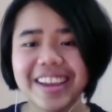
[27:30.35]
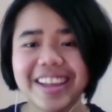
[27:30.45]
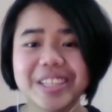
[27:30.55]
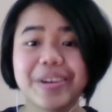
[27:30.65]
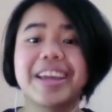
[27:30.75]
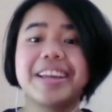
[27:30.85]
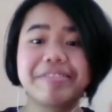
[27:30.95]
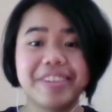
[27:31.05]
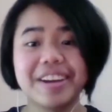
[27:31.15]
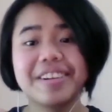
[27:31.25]
and so I eat
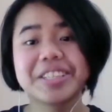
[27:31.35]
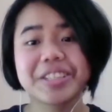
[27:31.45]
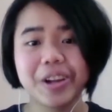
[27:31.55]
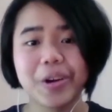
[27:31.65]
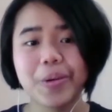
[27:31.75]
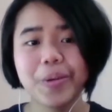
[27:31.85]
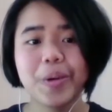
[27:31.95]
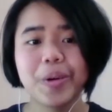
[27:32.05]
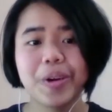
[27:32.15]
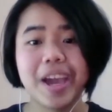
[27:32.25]
very slow
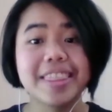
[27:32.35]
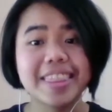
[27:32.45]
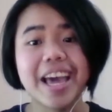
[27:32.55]
and mm.